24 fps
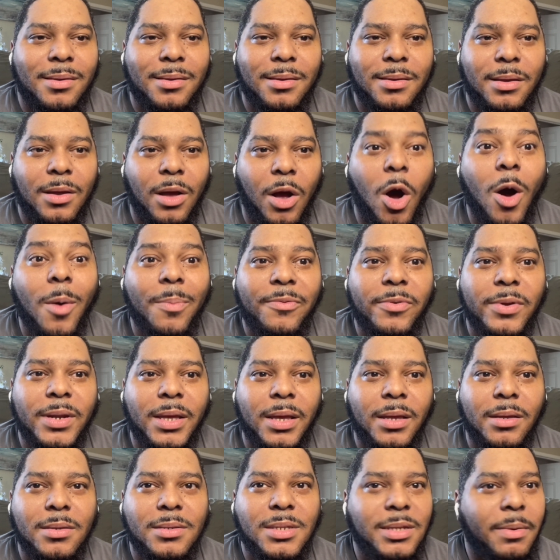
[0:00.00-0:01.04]

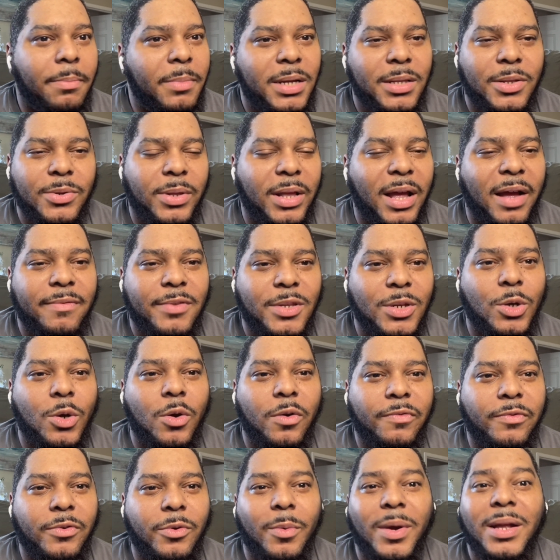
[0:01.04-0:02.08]
hopefully somebody don't have to go
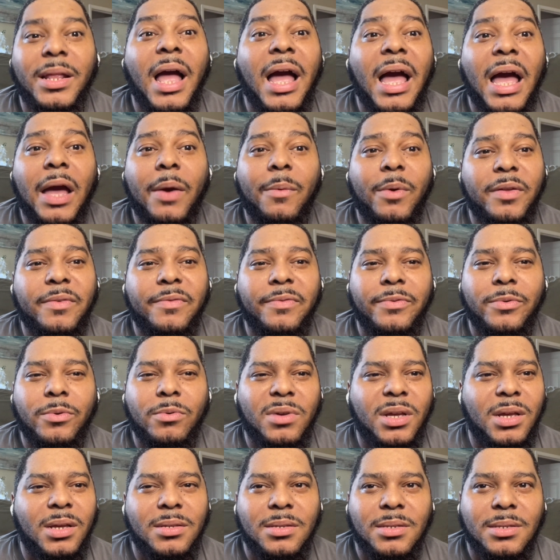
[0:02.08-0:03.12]
through what I went through
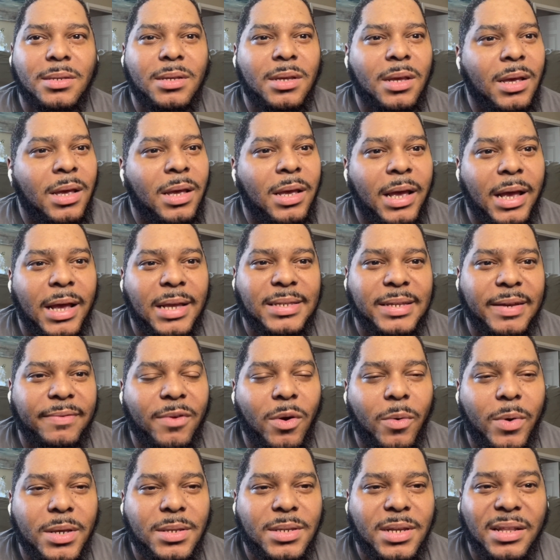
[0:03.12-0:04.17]
because as I've
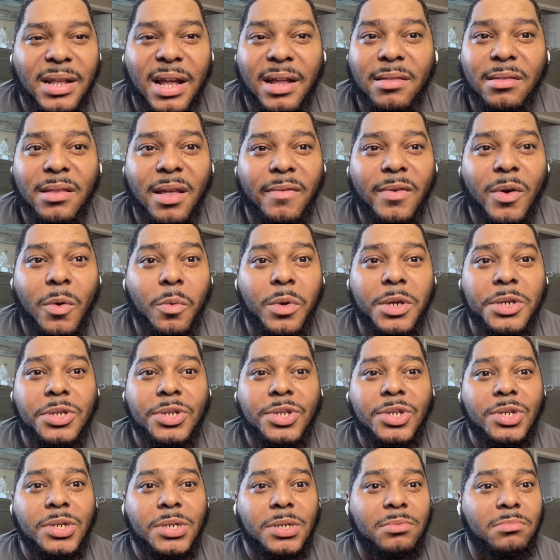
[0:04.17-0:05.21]
always said, I'd never
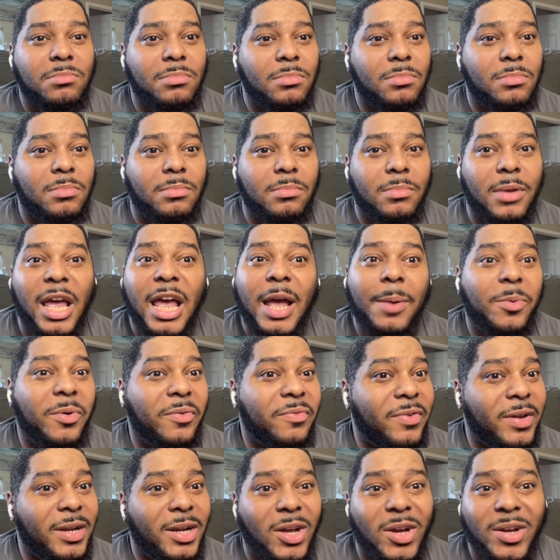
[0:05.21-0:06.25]
wish
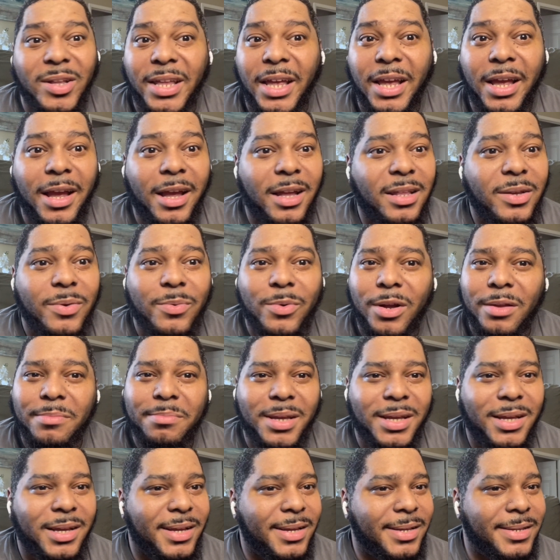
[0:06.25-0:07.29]
hemophilia on anyone
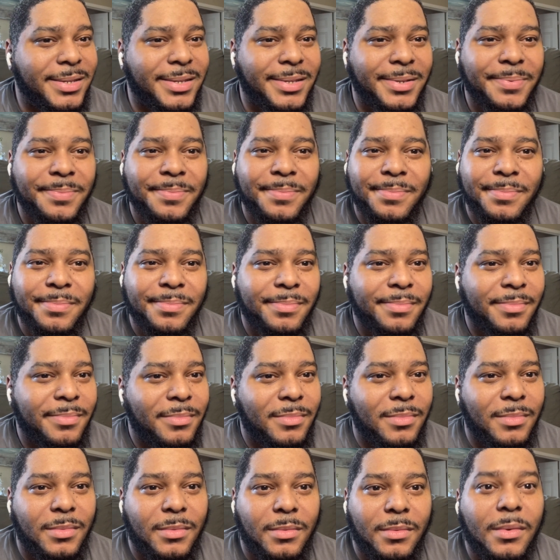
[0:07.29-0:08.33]
because
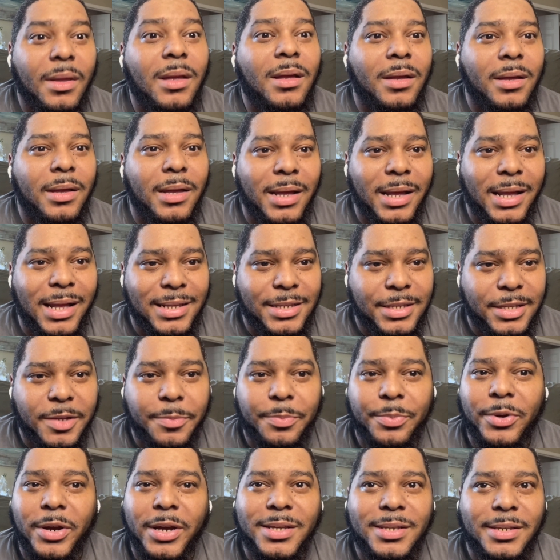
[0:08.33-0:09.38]
it's
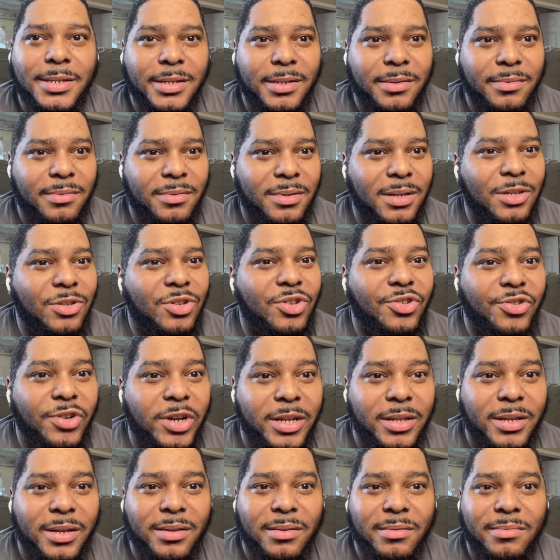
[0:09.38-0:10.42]
depressing, it's
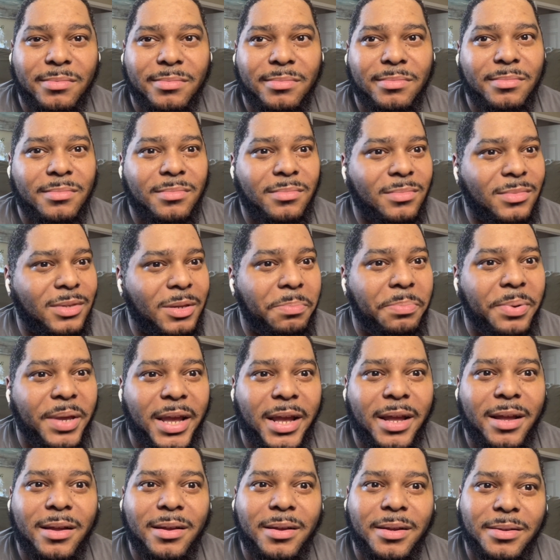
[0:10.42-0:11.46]
draining, the
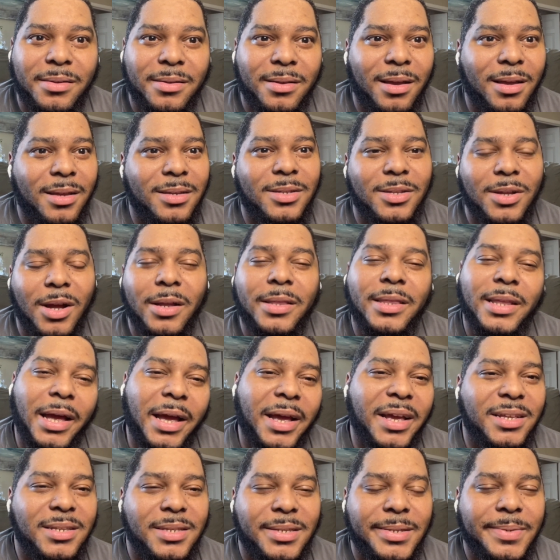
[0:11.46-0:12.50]
pain is not
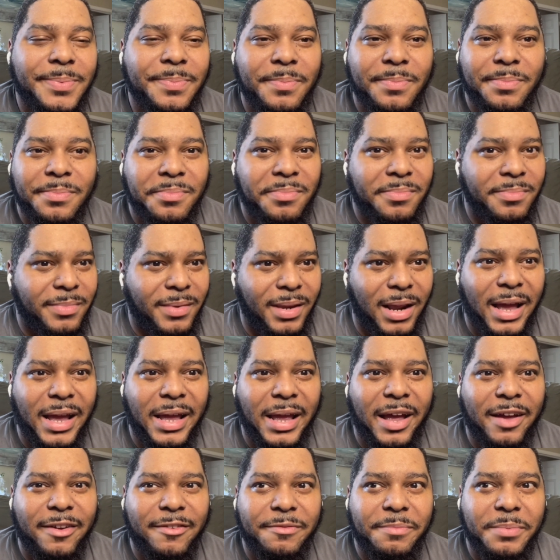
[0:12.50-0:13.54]
nice. I
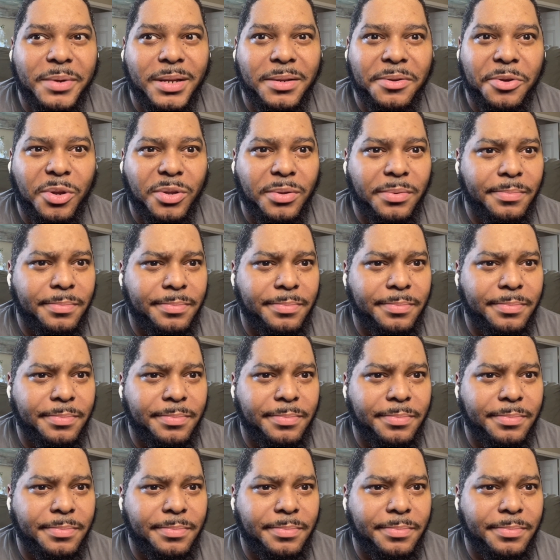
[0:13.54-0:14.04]
have been on